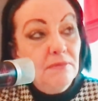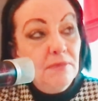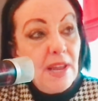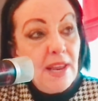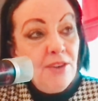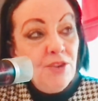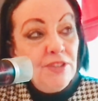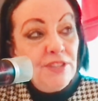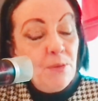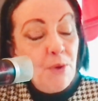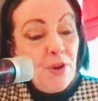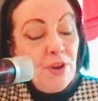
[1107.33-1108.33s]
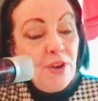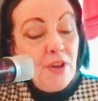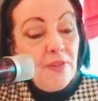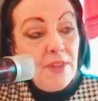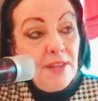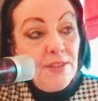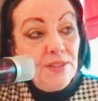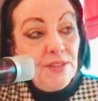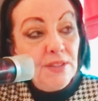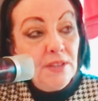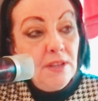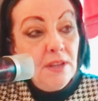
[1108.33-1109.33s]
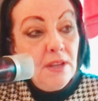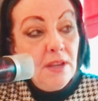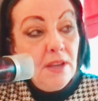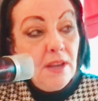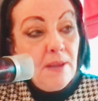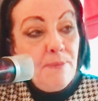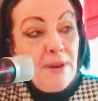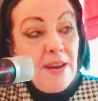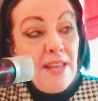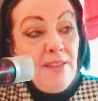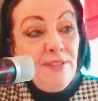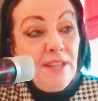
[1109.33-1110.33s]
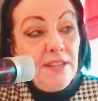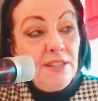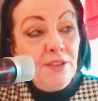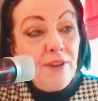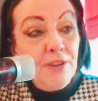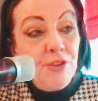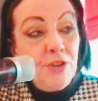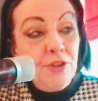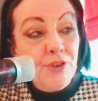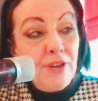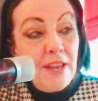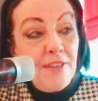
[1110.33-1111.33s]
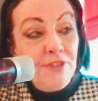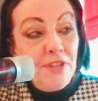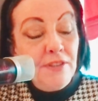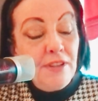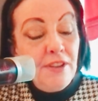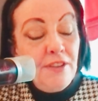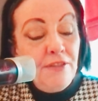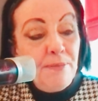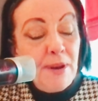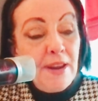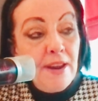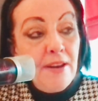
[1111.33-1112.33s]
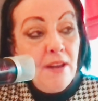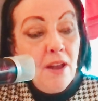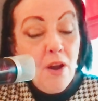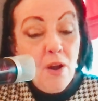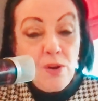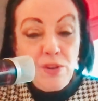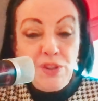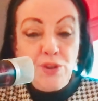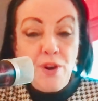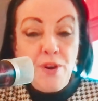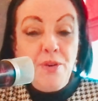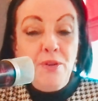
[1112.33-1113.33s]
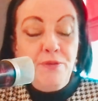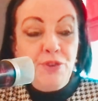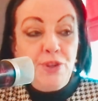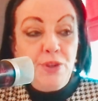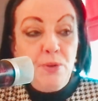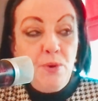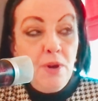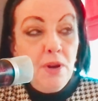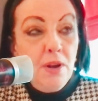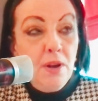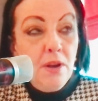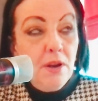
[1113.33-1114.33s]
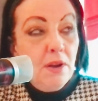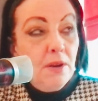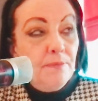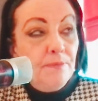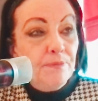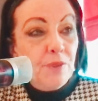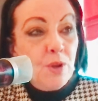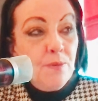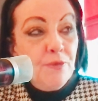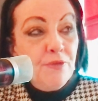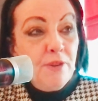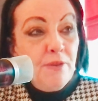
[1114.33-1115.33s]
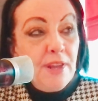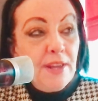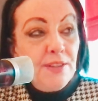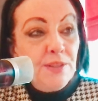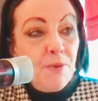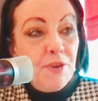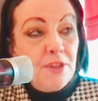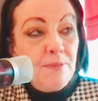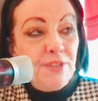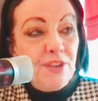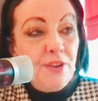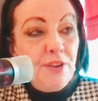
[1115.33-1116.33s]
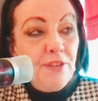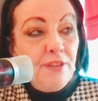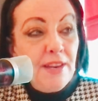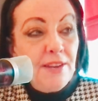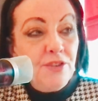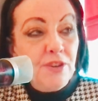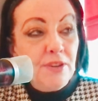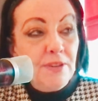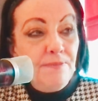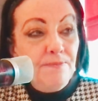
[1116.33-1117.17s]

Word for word: Angels are working on this. He believes that his grandchildren left on the earth plane are strong enough to come through this. One of them's an earth angel.